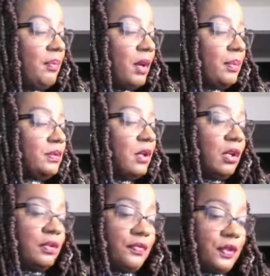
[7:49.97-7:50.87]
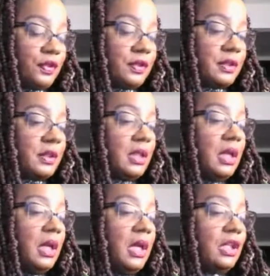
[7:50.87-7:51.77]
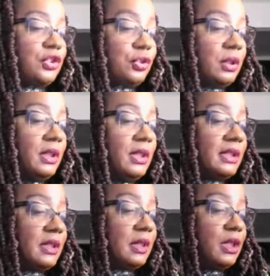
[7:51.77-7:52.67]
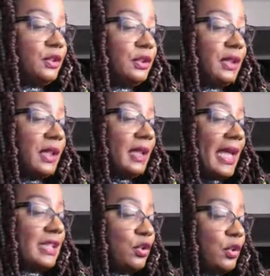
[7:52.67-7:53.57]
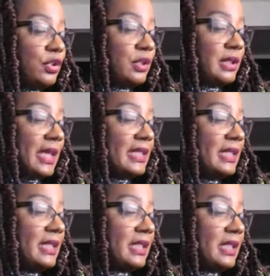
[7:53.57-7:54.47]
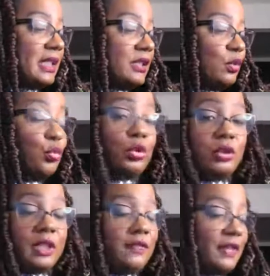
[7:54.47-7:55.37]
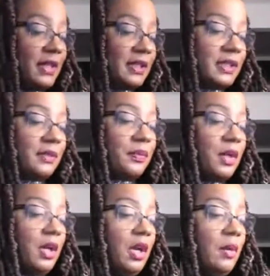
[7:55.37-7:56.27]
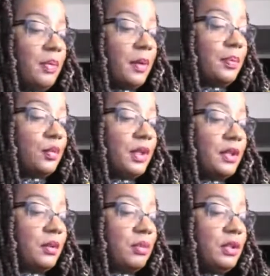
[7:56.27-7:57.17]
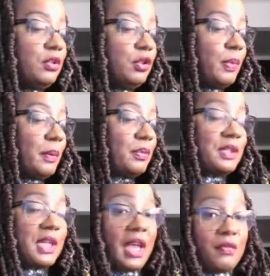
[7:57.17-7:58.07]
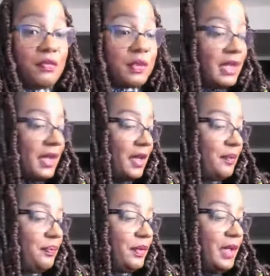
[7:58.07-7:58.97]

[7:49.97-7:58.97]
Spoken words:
Papa talked first. Shirley listened closely and asked questions as he discussed world events. Papa read 3 newspapers every day.